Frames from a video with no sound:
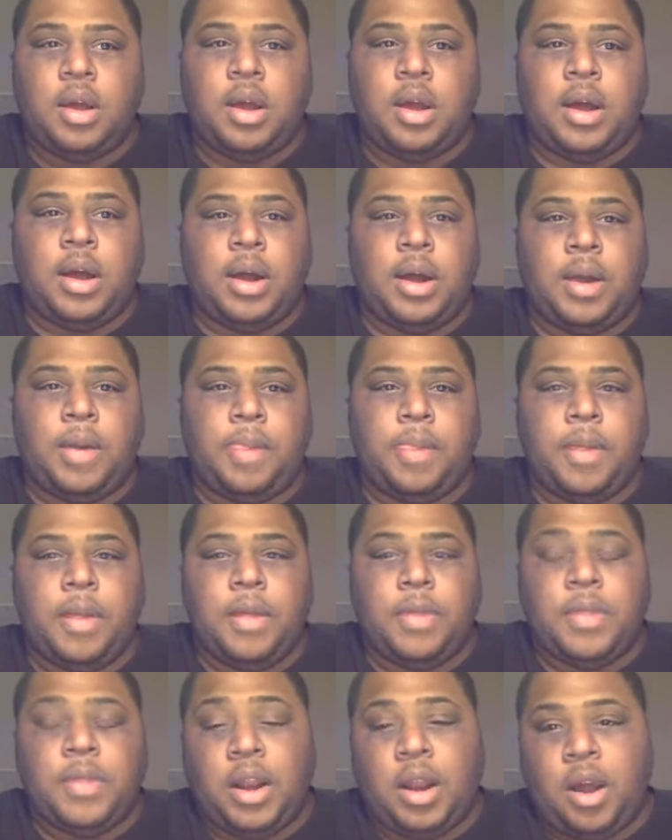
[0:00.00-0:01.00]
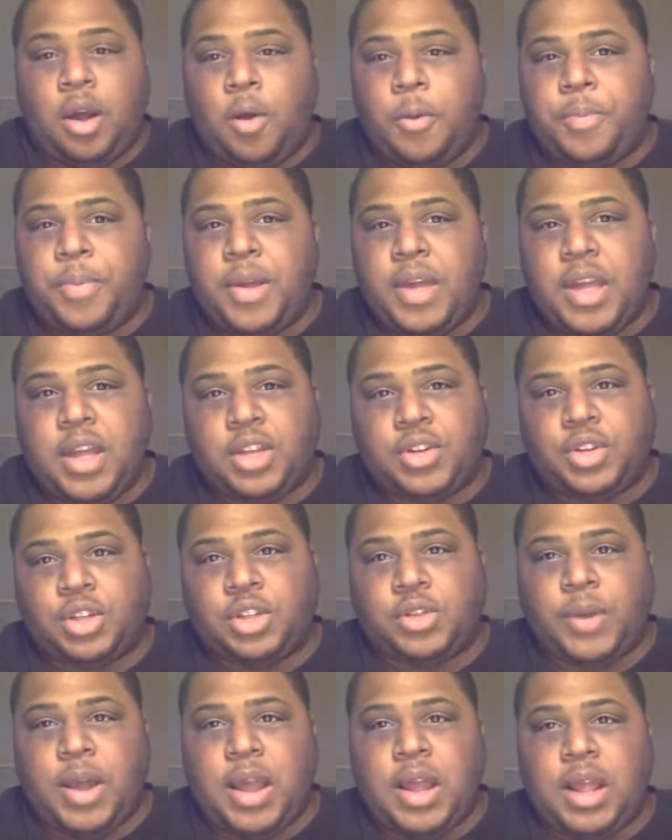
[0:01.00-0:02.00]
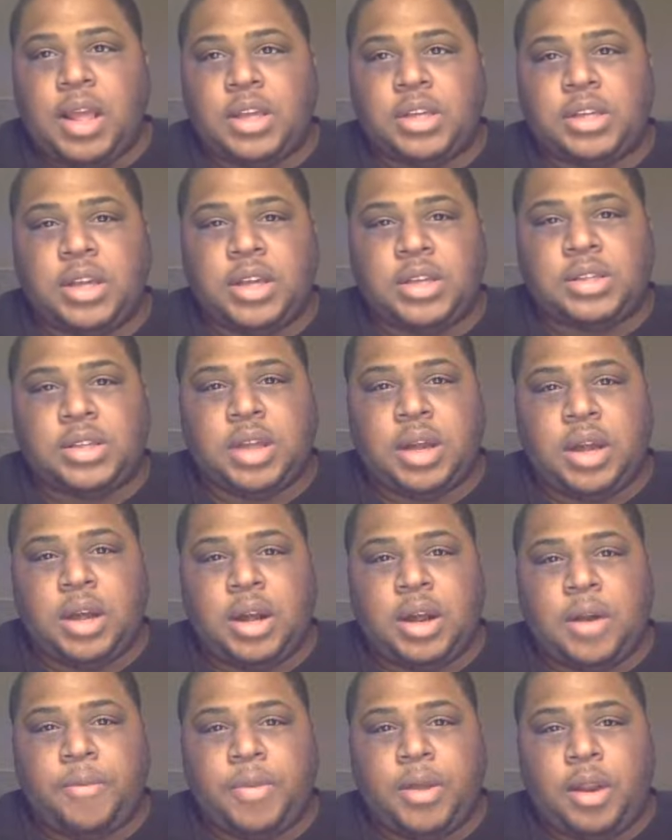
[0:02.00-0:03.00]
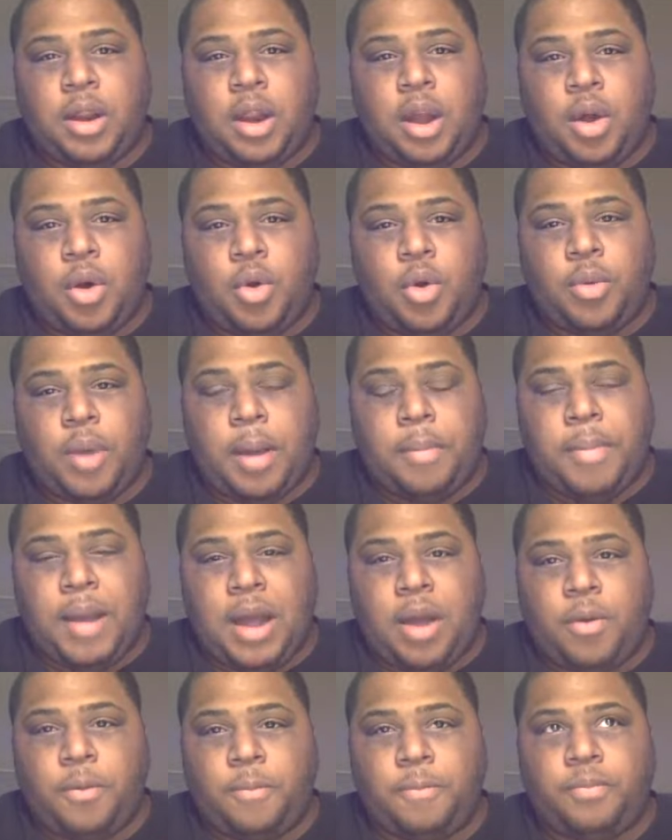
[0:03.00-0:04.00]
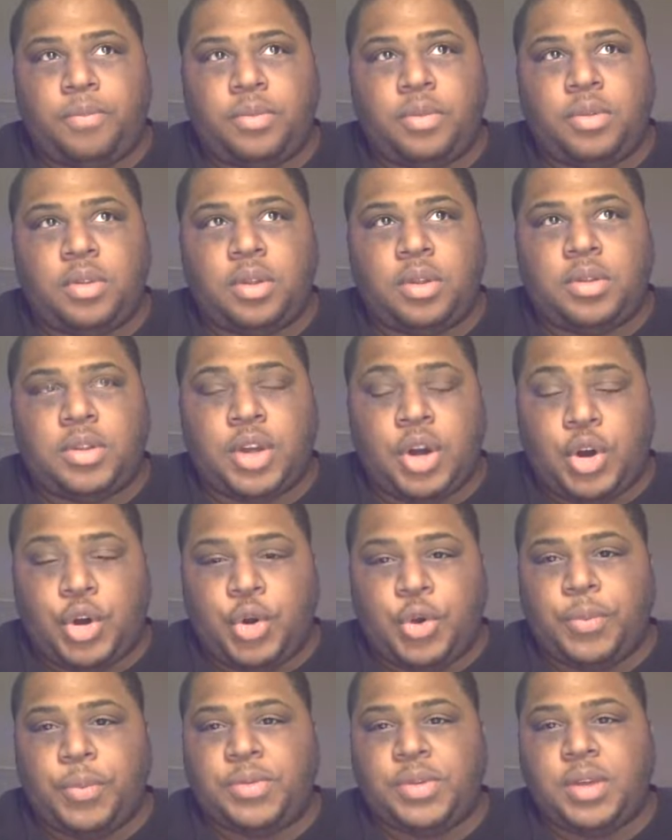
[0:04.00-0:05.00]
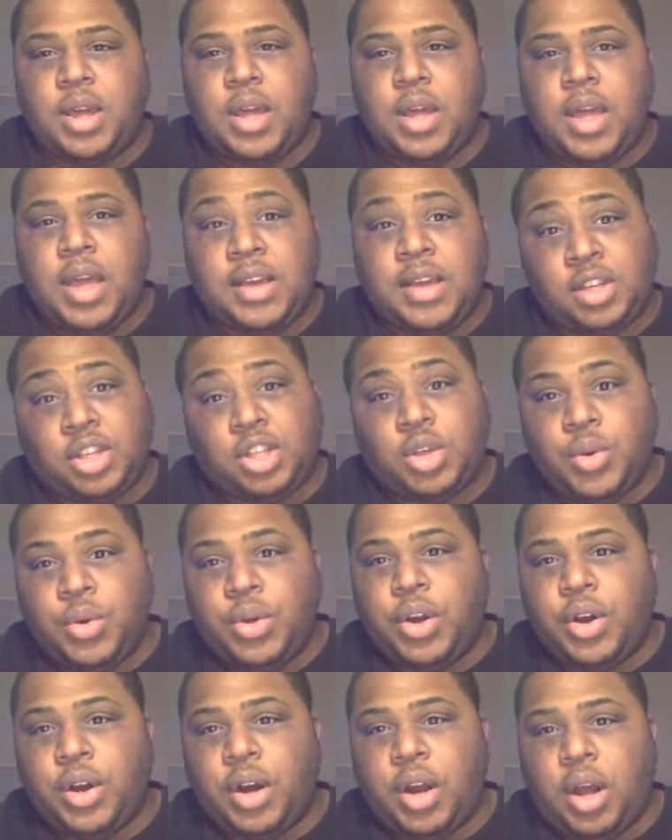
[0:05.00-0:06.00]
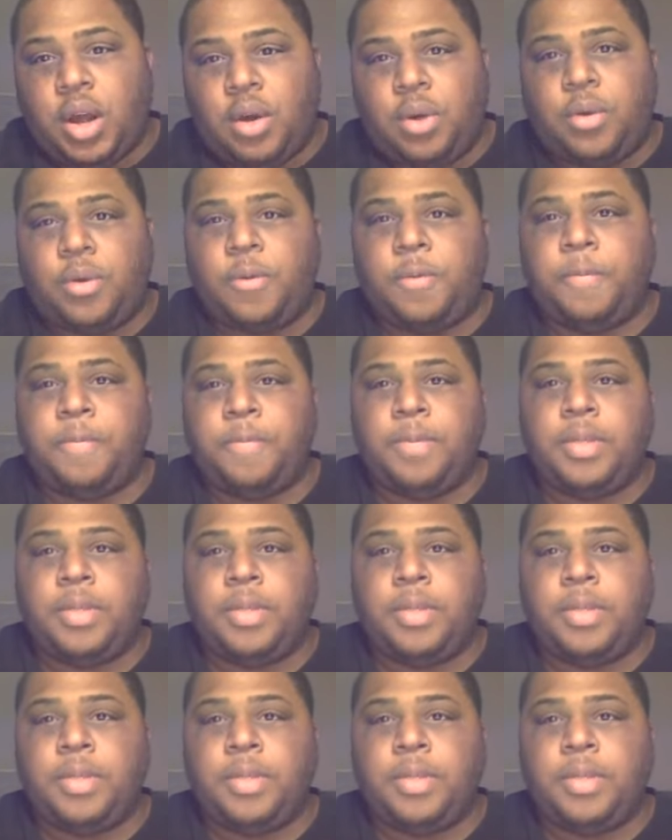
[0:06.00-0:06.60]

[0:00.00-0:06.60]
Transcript: The loan interest rate is the loan amount terms is a 2-year loan